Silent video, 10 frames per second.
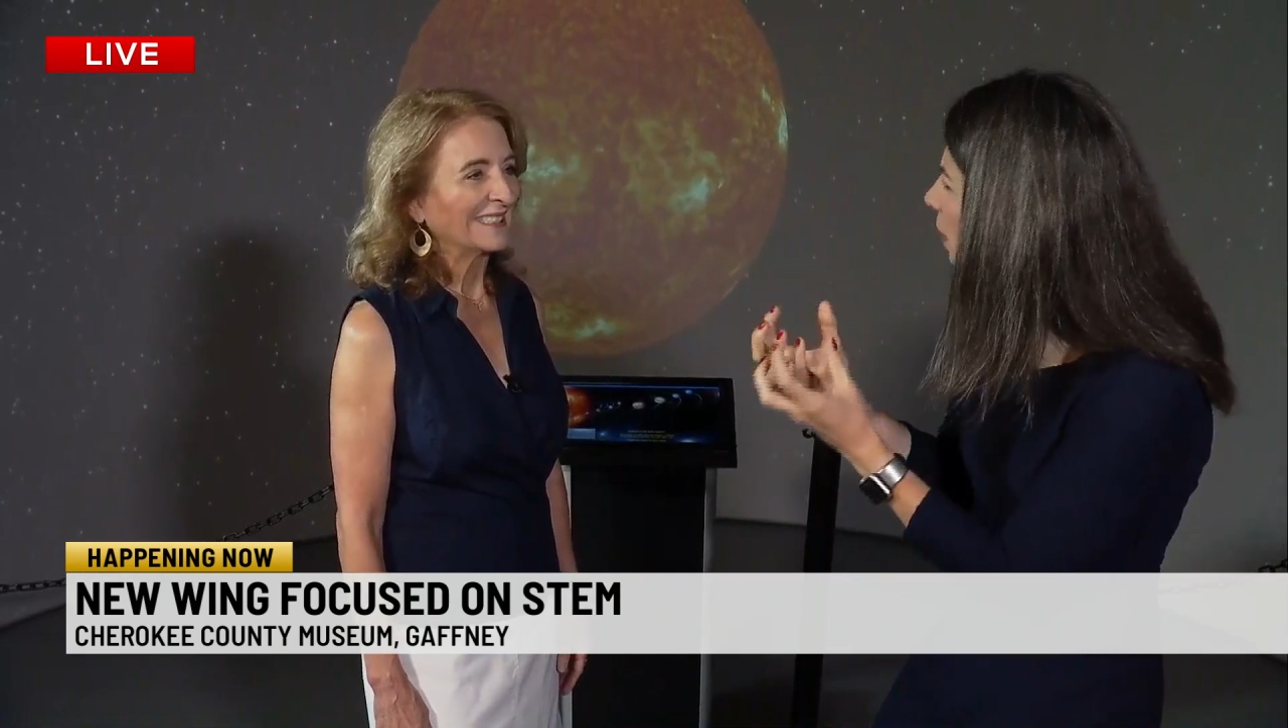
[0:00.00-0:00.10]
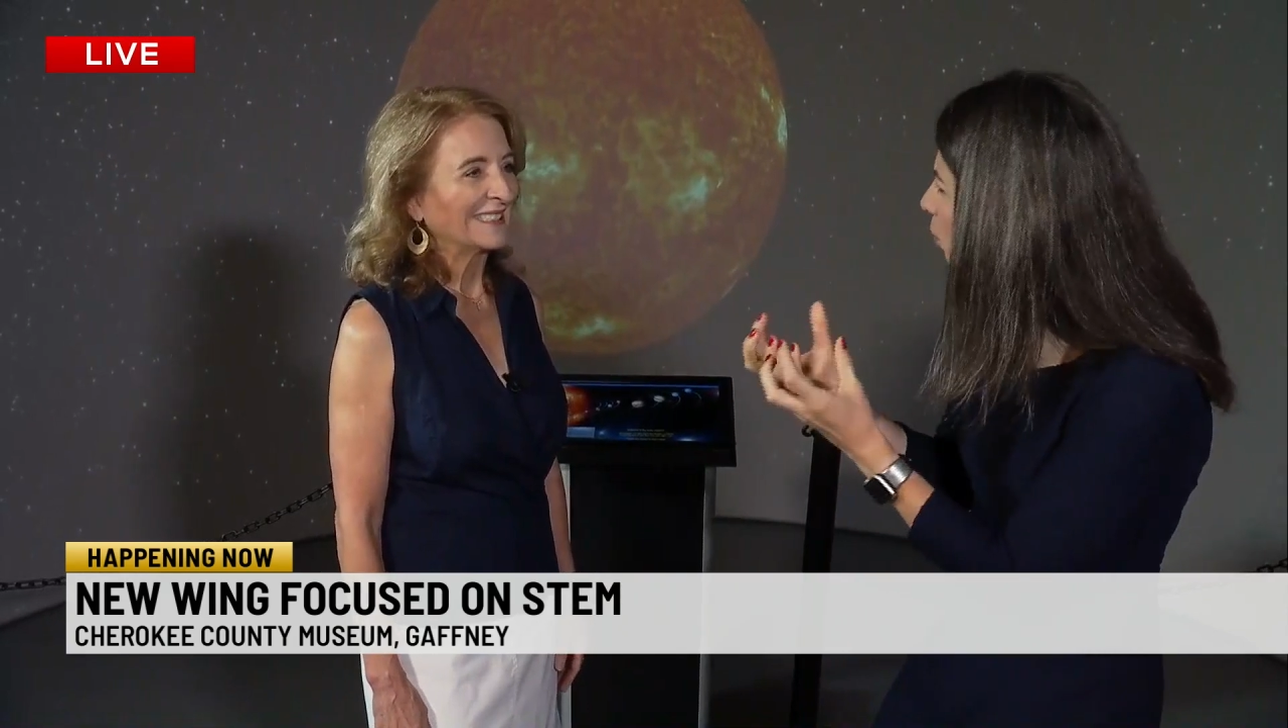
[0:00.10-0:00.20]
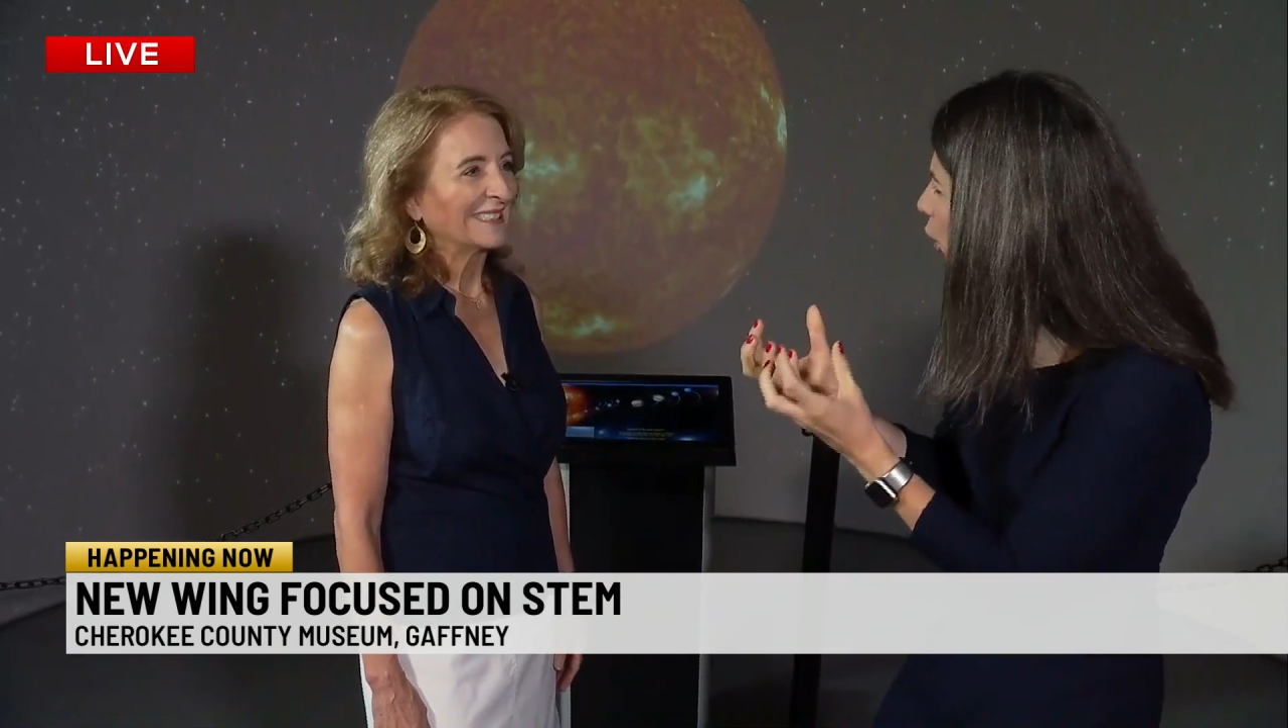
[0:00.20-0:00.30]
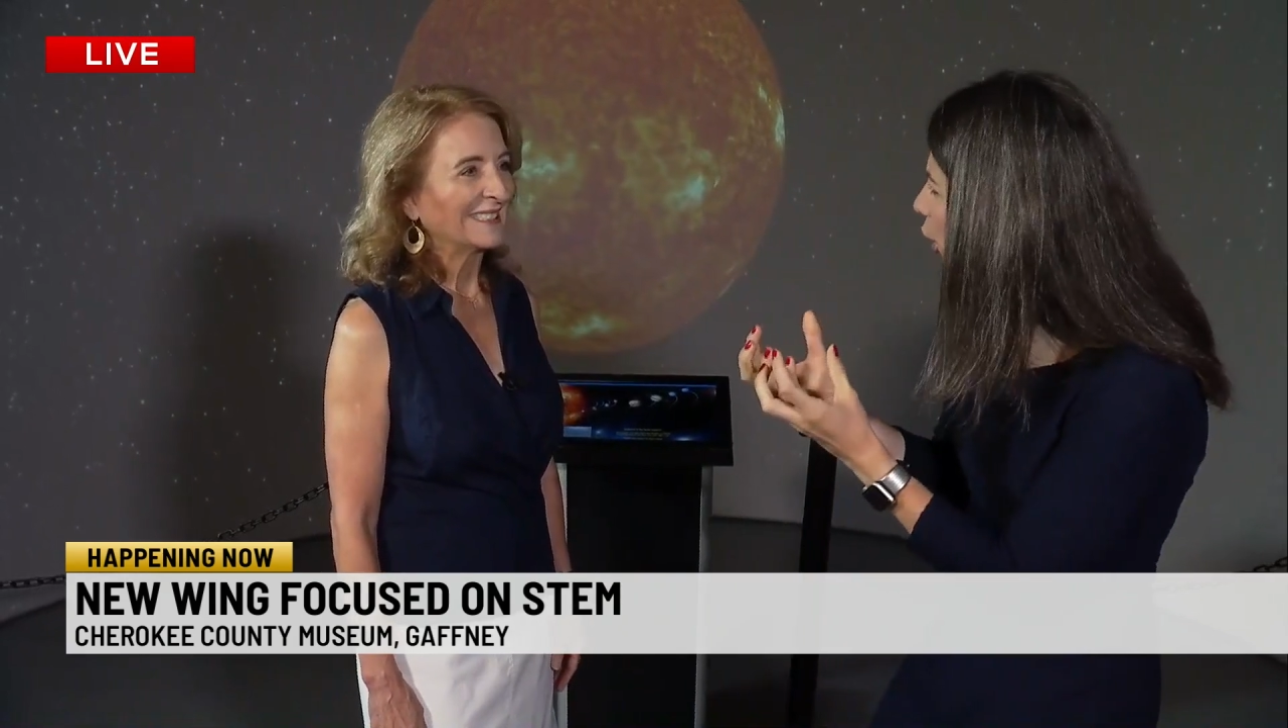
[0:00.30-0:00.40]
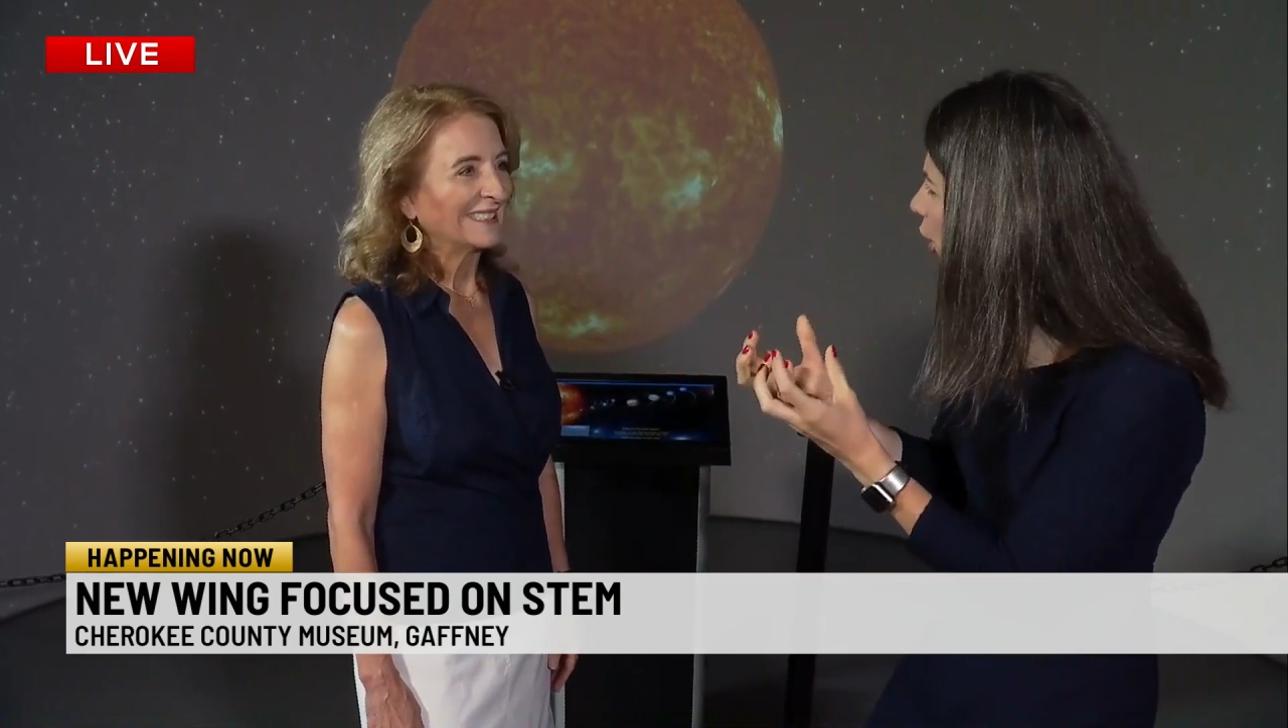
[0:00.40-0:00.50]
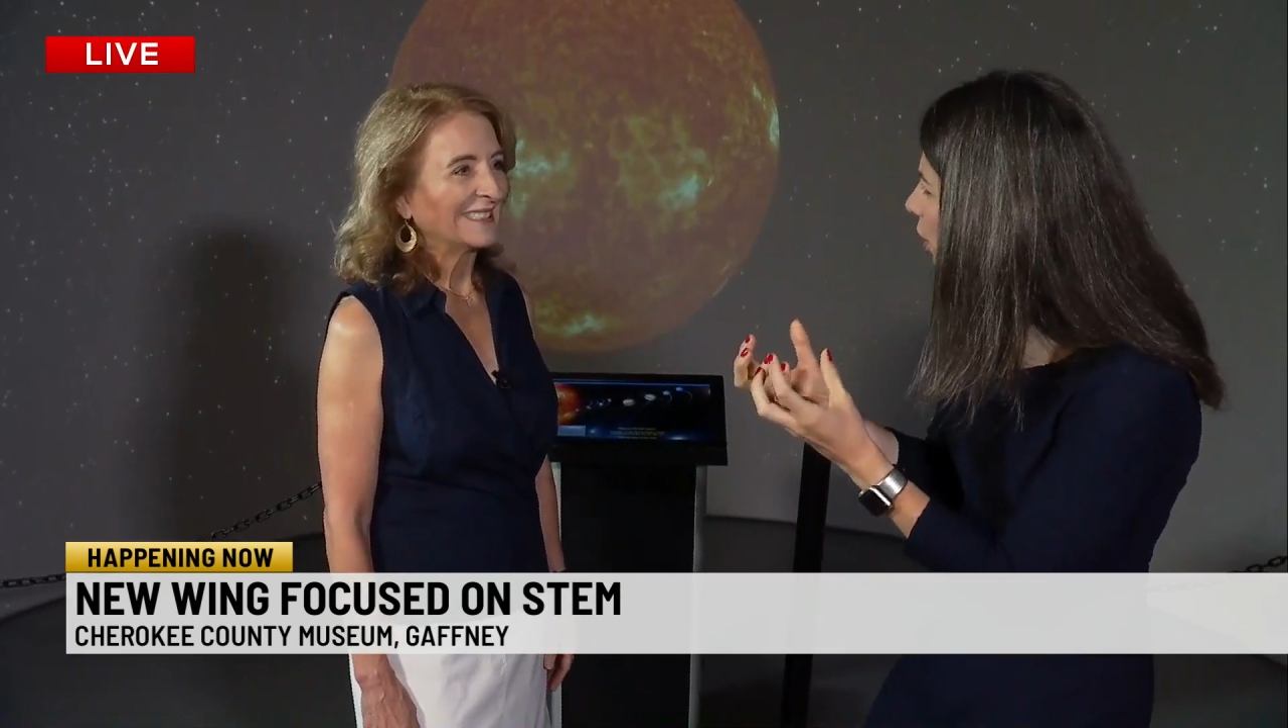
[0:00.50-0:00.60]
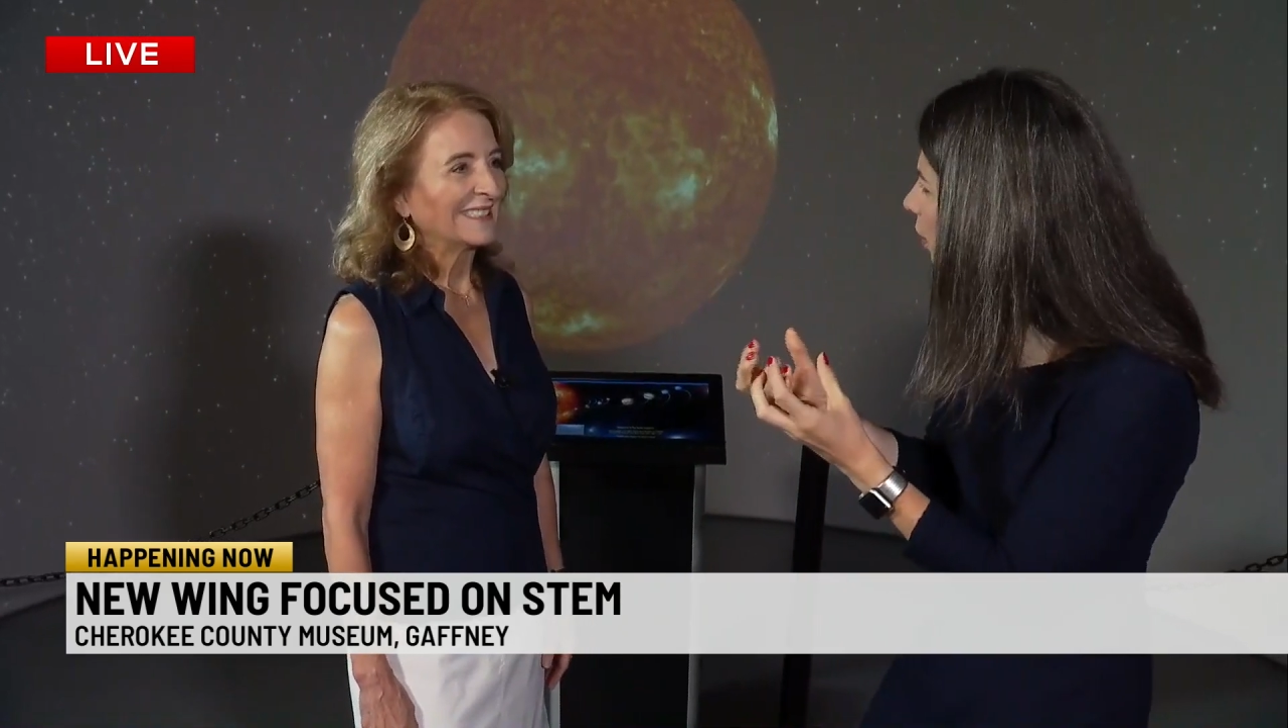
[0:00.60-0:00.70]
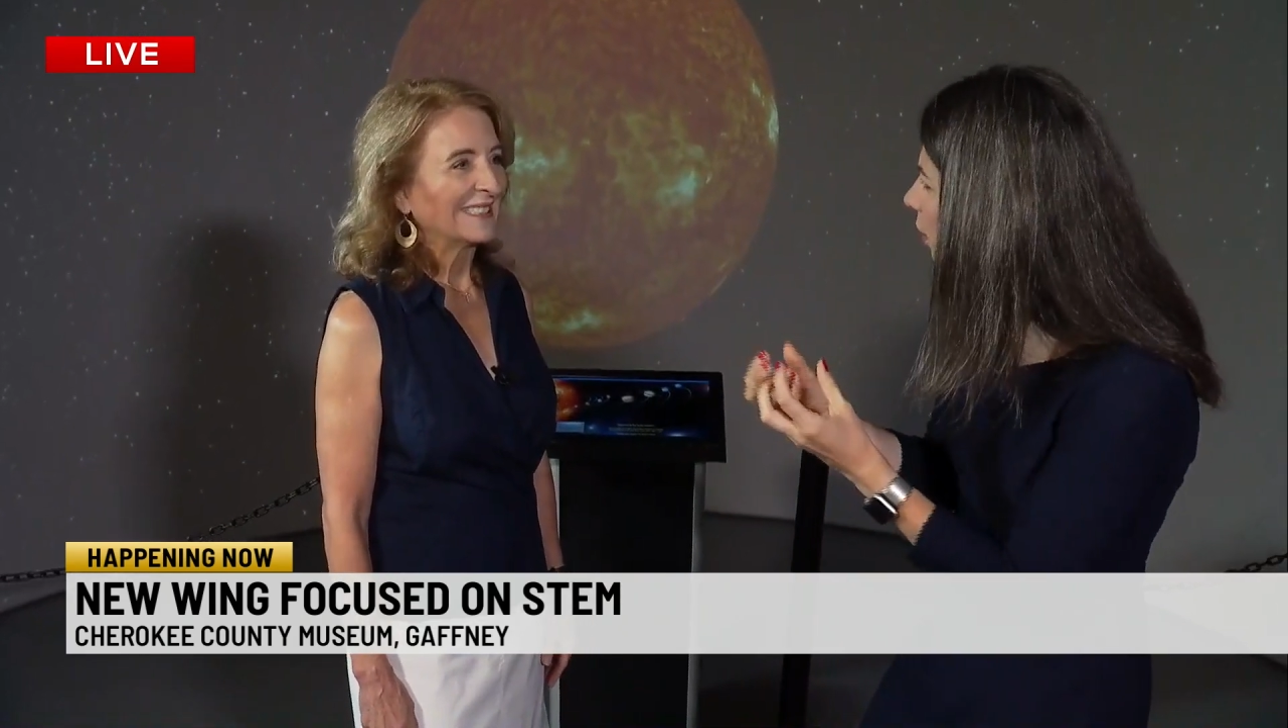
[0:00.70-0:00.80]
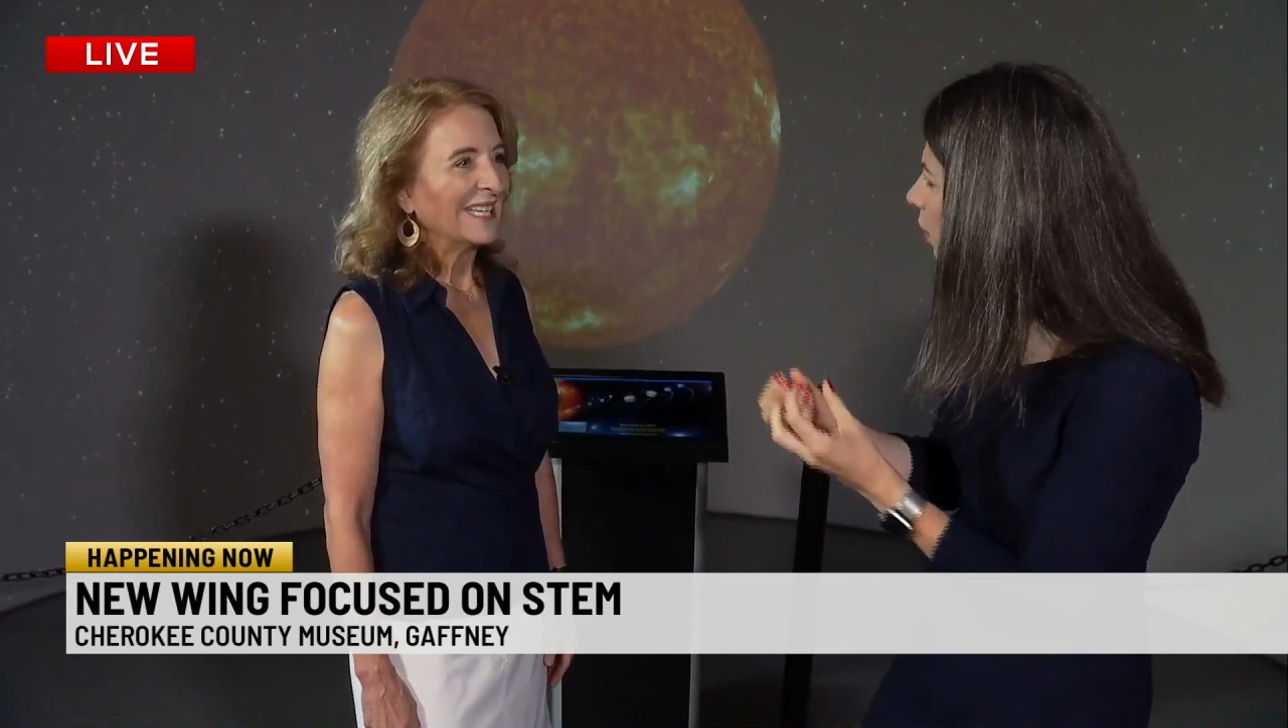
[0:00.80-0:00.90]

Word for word: them learn?